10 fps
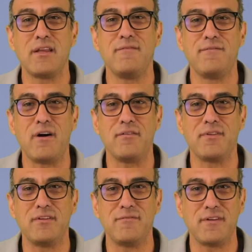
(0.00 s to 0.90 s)
Get
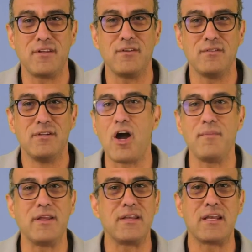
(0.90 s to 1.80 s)
involved in the video,
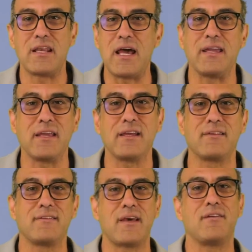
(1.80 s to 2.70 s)
comment, like,
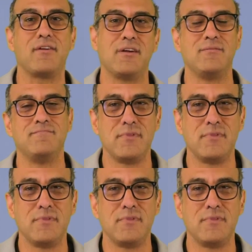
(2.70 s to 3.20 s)
etc.